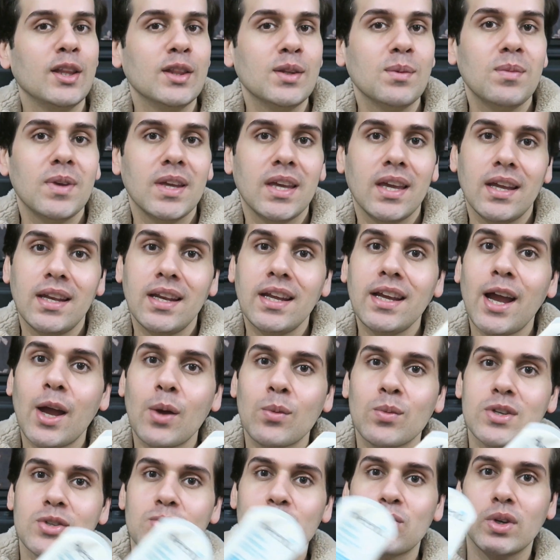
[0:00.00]
In the beginning,
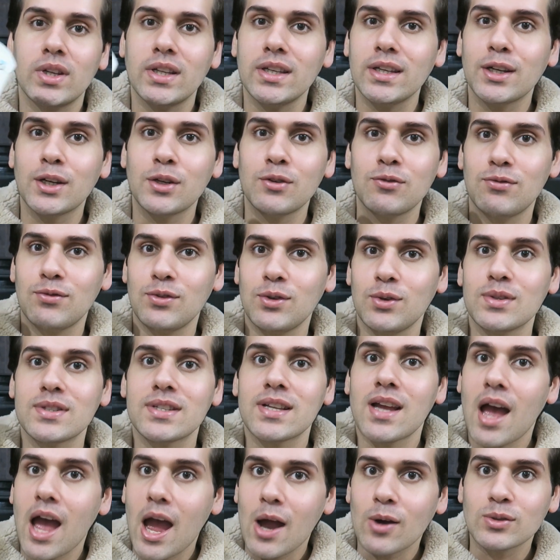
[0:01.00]
I was really
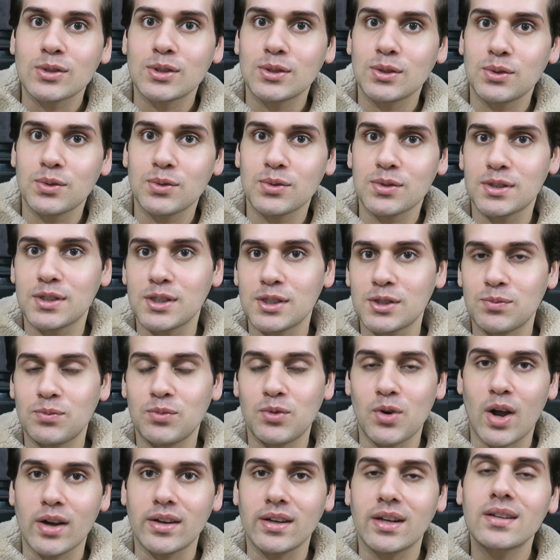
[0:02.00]
confused how to use this
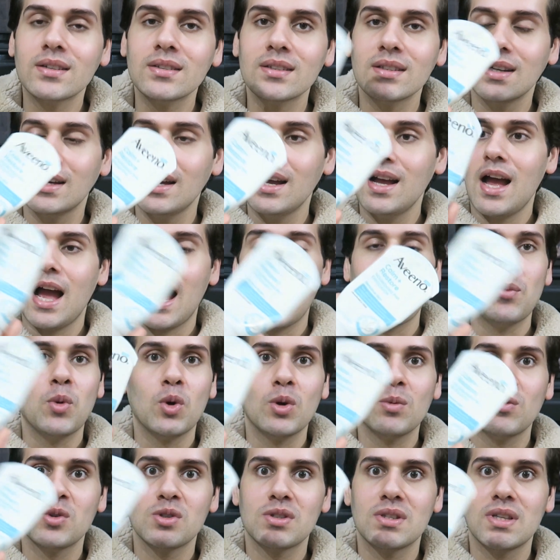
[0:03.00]
product. I'm
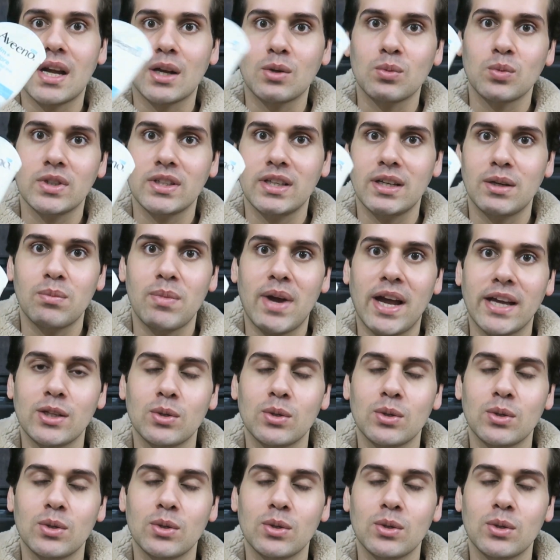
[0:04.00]
almost done with it,